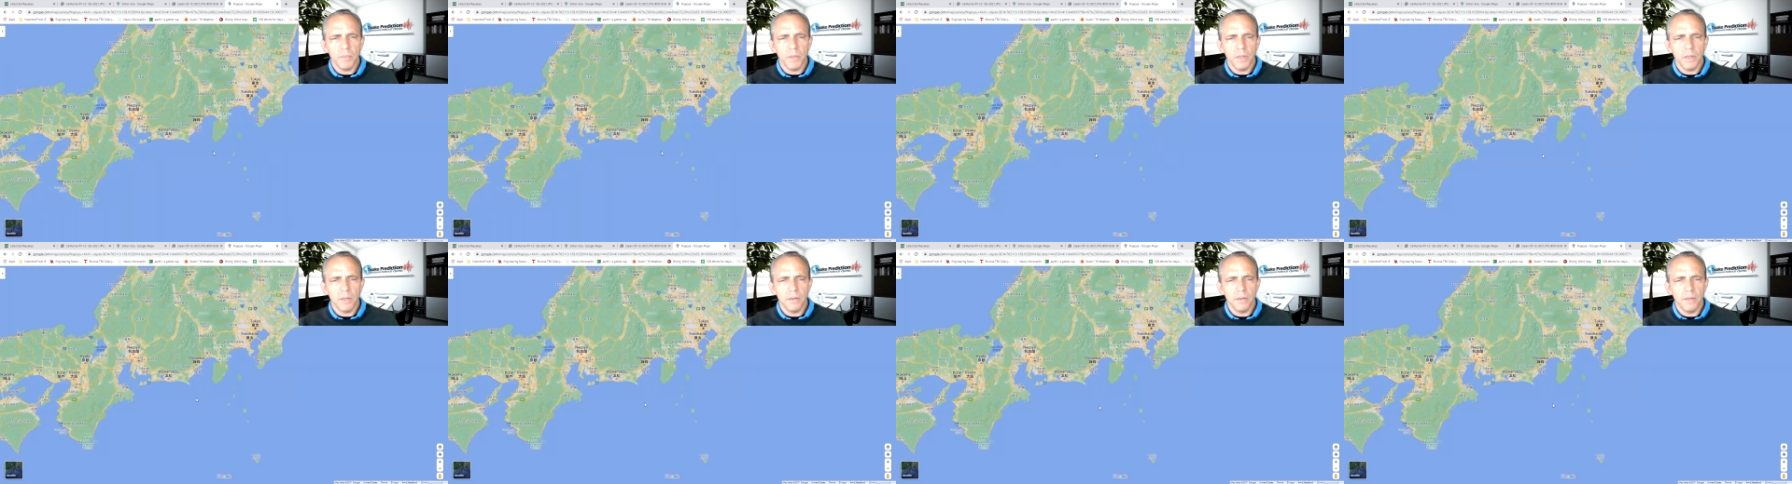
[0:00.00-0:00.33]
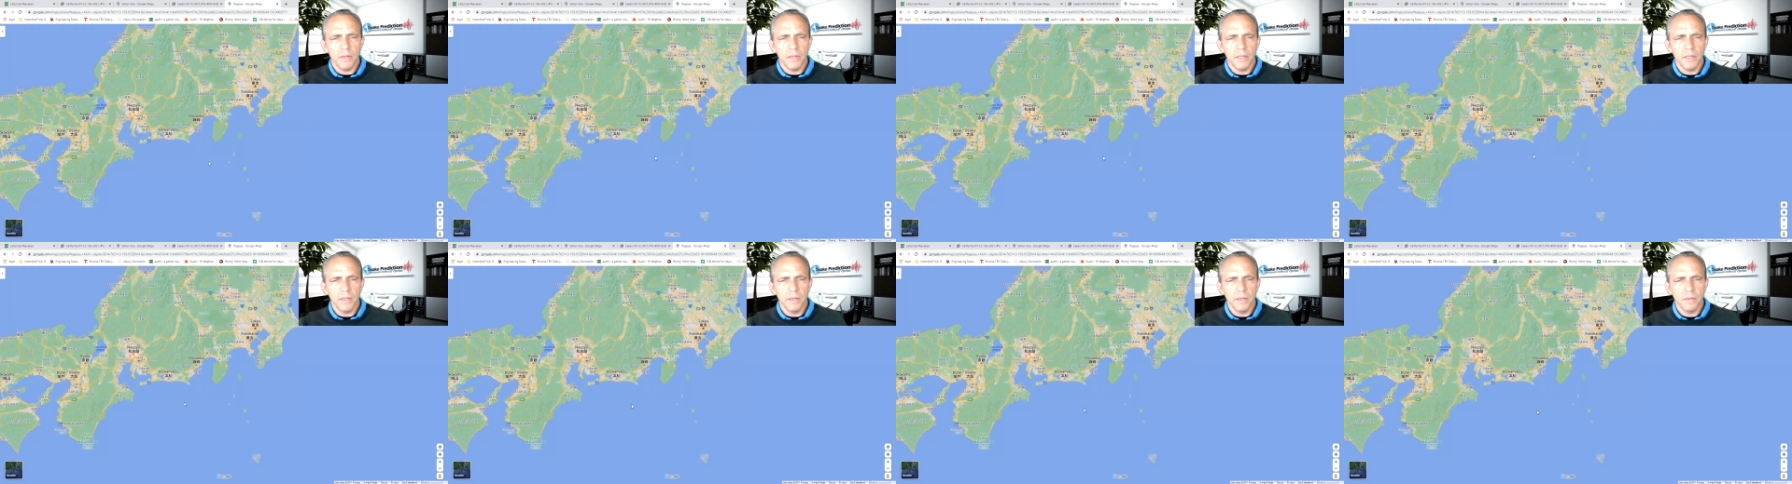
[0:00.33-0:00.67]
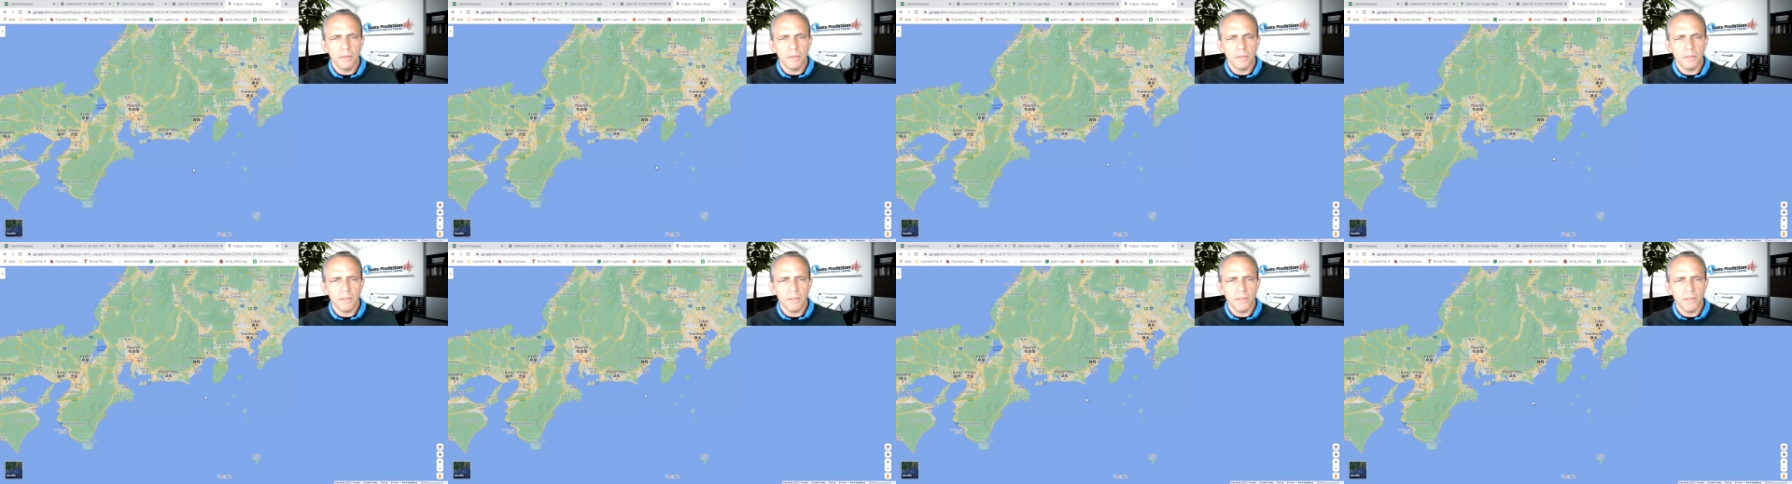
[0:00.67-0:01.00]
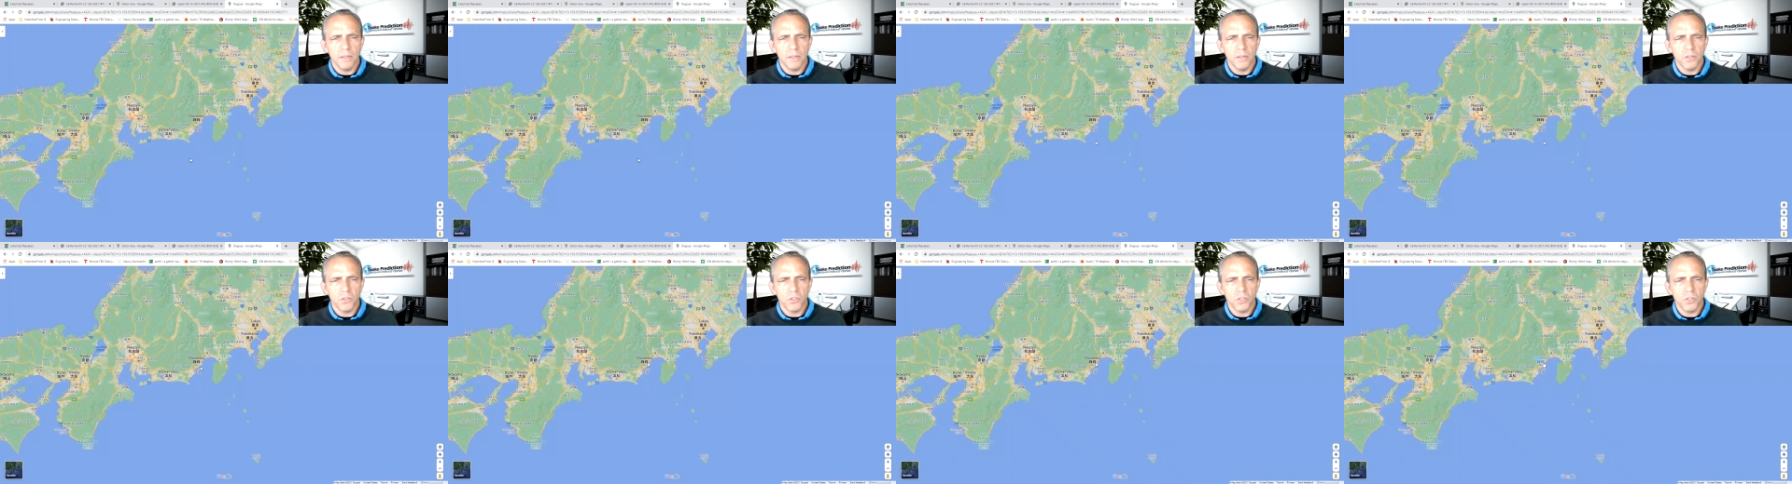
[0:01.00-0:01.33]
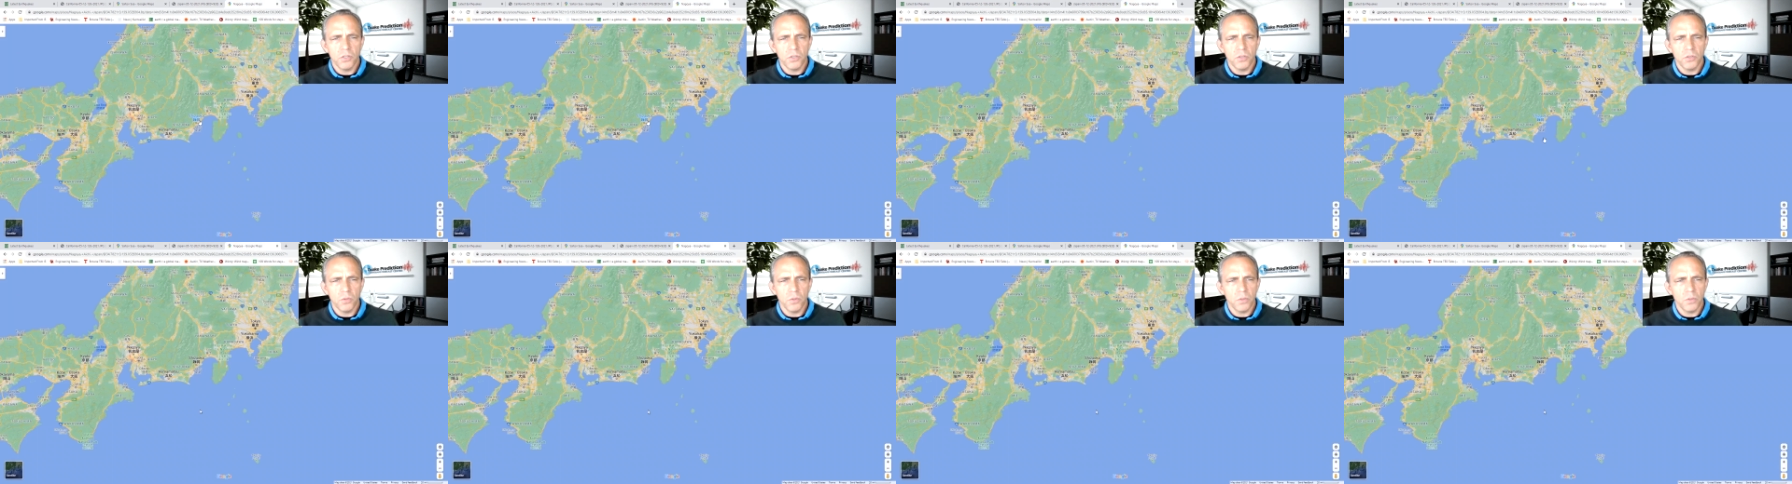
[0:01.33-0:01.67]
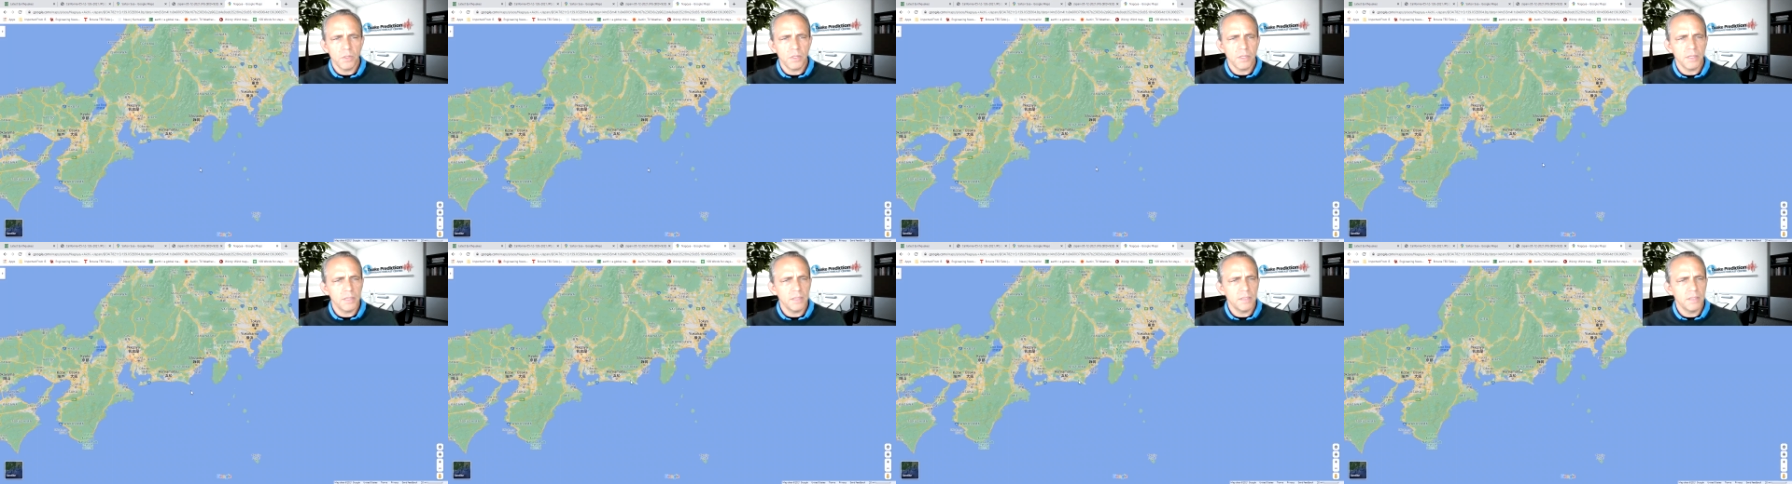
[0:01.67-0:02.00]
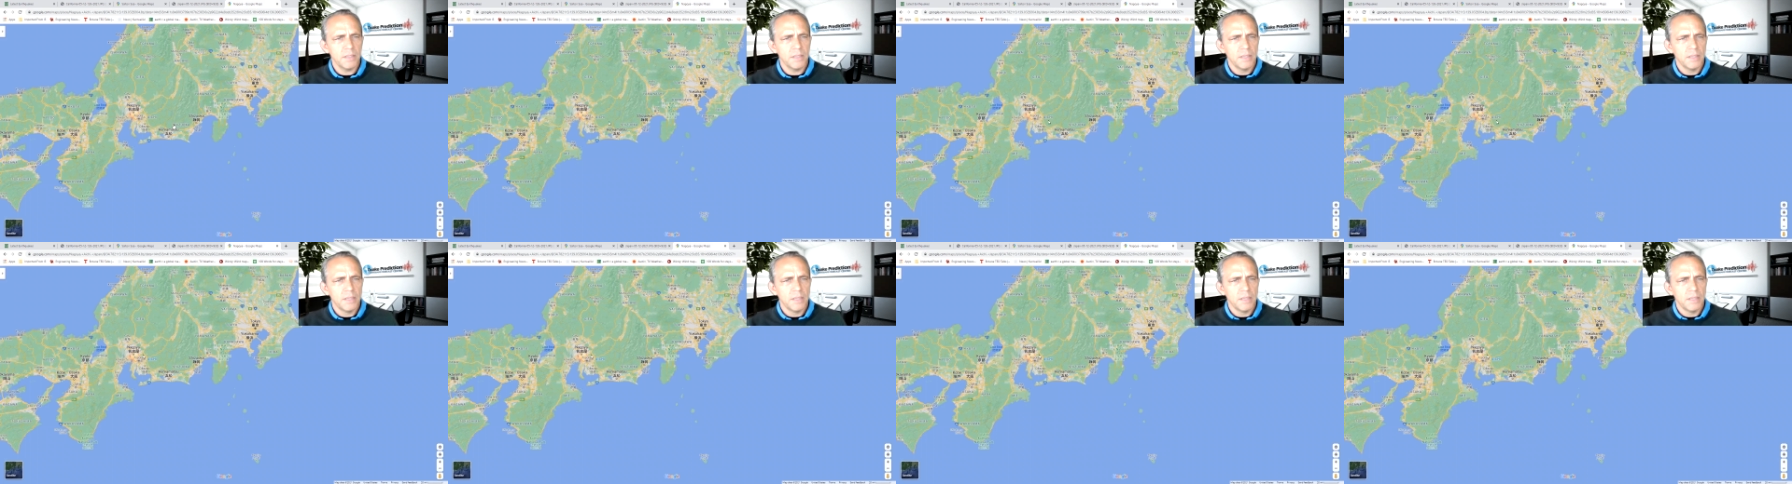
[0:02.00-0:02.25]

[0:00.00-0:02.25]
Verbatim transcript: about in here near Shizuoka,